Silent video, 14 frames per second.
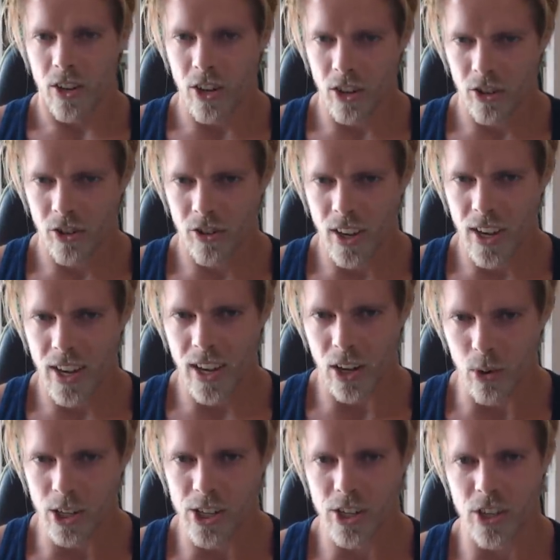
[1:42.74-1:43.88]
Just a
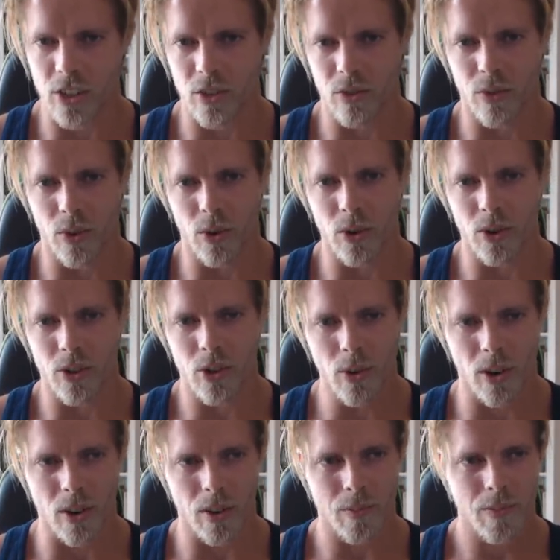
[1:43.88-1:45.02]
question for you
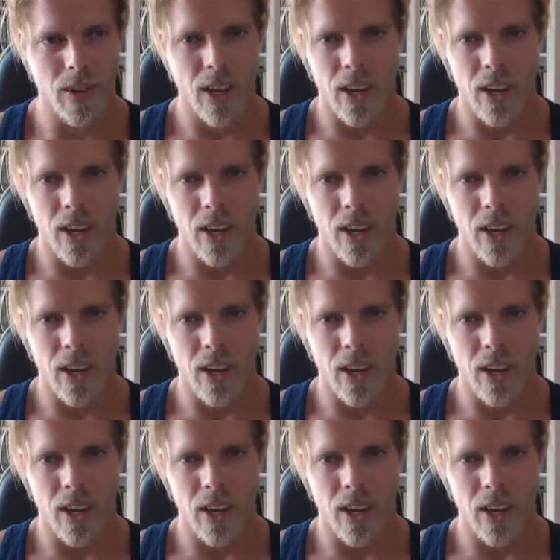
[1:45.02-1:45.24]
all.